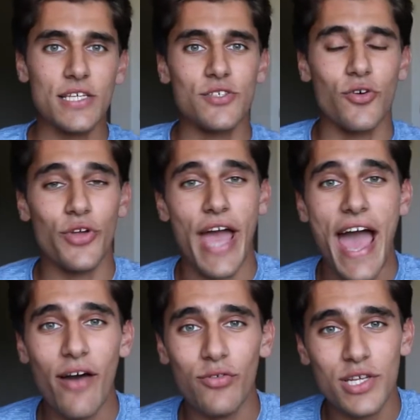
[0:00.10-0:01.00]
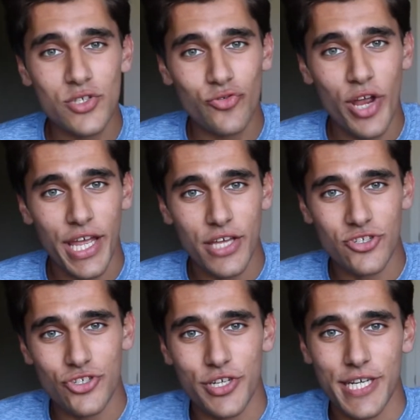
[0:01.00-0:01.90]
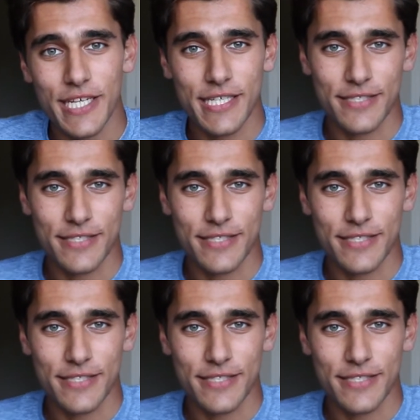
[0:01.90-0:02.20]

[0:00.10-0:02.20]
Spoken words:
So you have Lisfranc injury.